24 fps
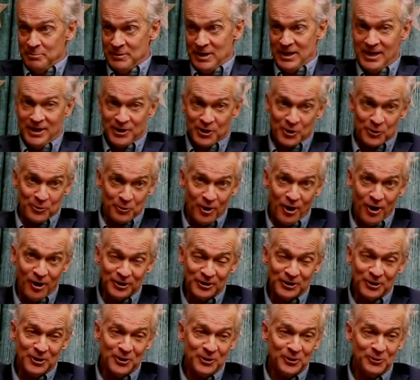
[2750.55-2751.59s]
Me and
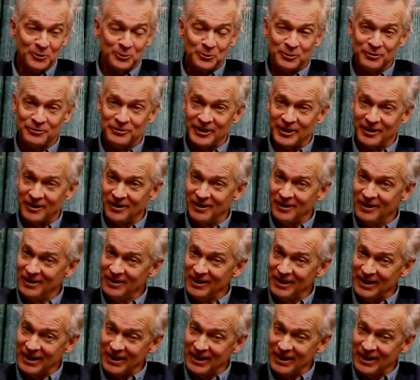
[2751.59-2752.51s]
Geraldo Rivera,